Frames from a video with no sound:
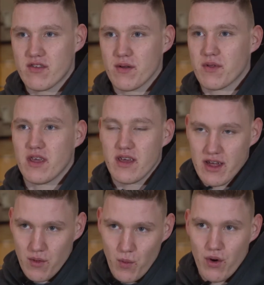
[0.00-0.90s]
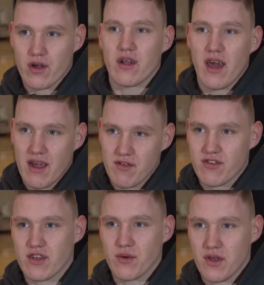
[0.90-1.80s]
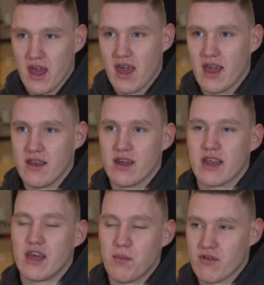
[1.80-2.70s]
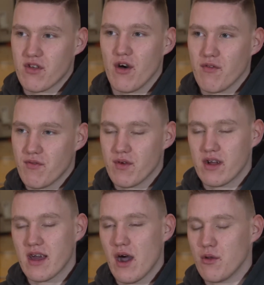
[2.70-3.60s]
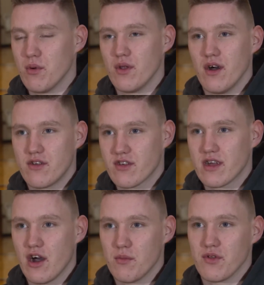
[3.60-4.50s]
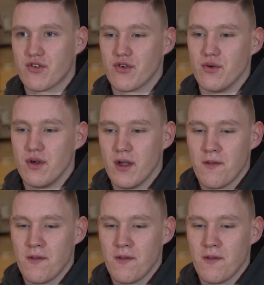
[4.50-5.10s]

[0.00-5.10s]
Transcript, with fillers: It's something that you got to work on every single day, and you got to keep yourself accountable and others accountable too.